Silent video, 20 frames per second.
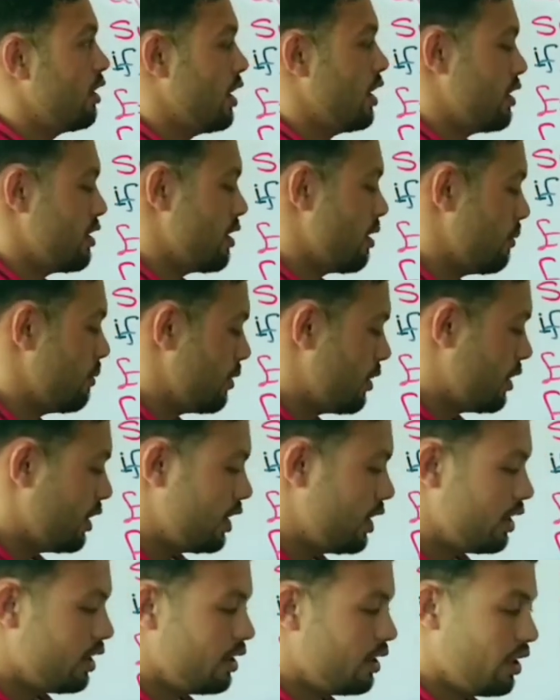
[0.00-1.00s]

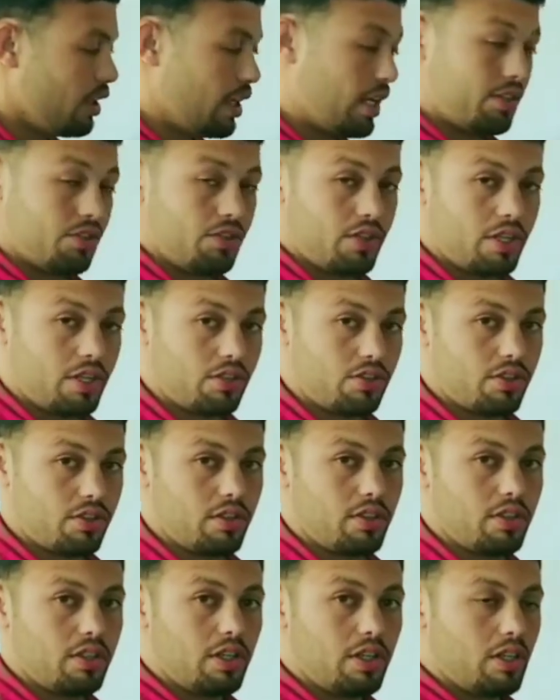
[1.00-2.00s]
subordinating
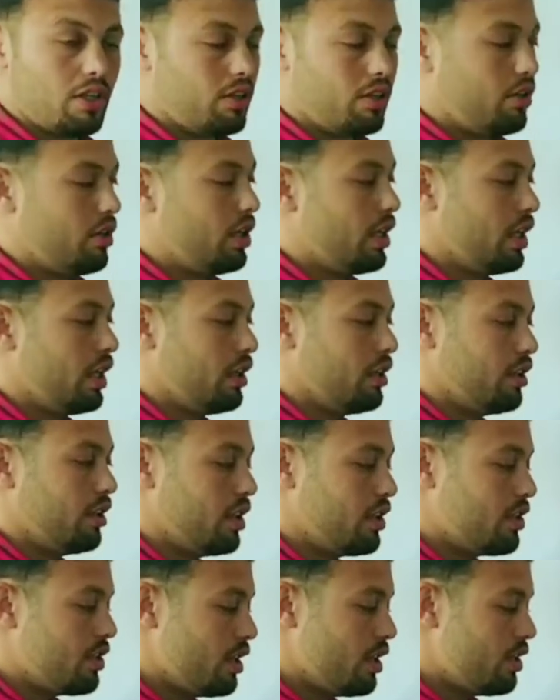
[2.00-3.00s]
conjunction, and
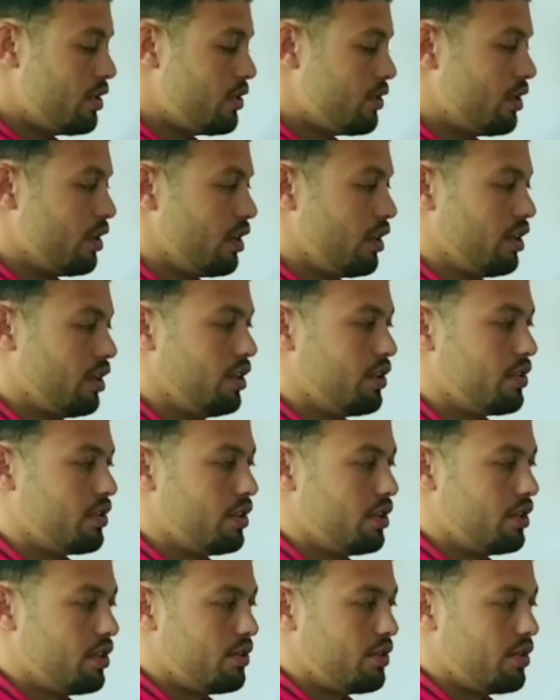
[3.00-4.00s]
this is the
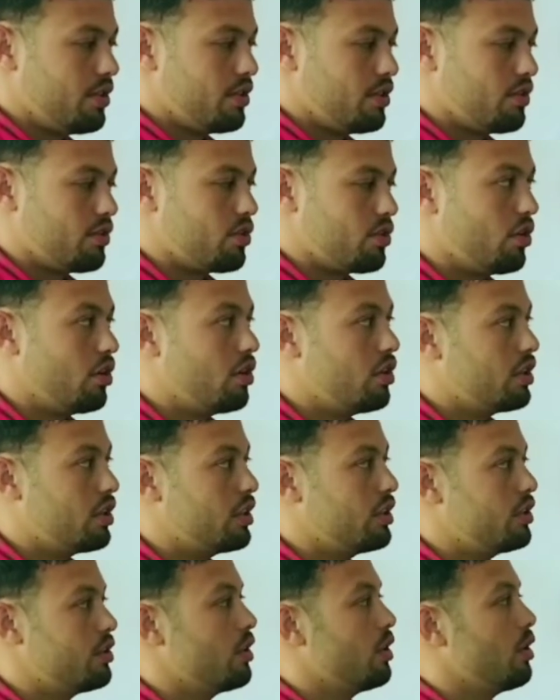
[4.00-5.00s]
sentence is
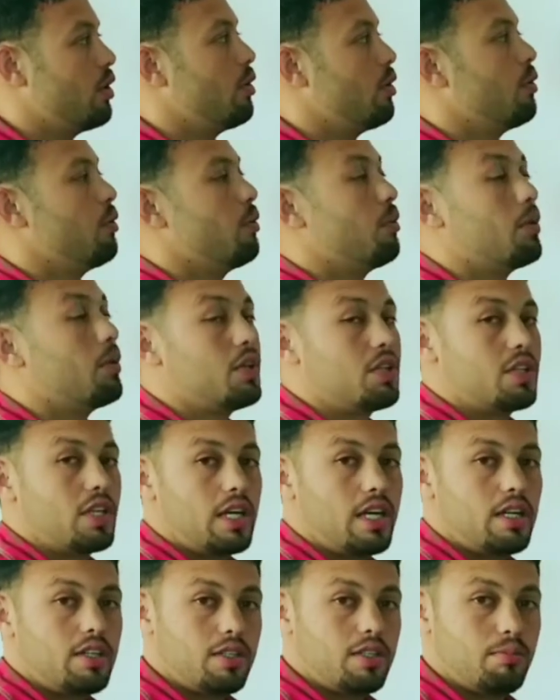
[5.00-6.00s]
started with
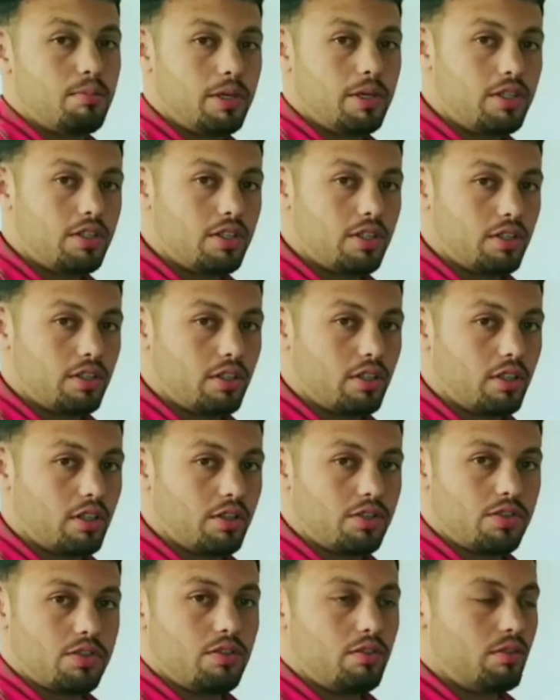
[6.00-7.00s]
a dependent
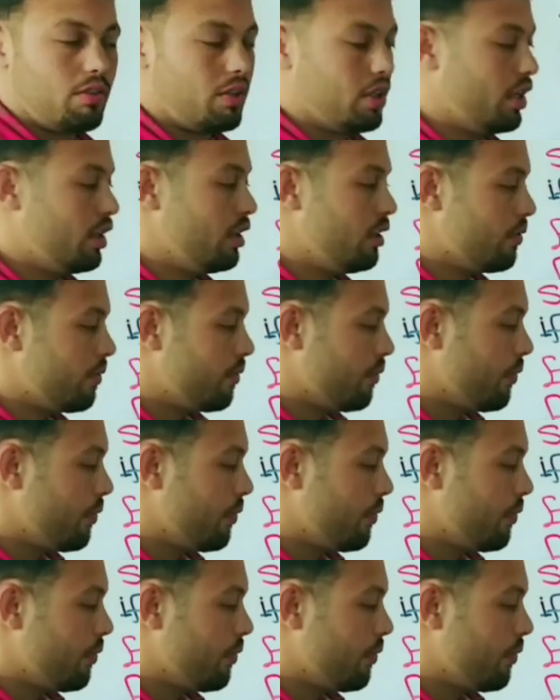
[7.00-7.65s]
clause. Okay,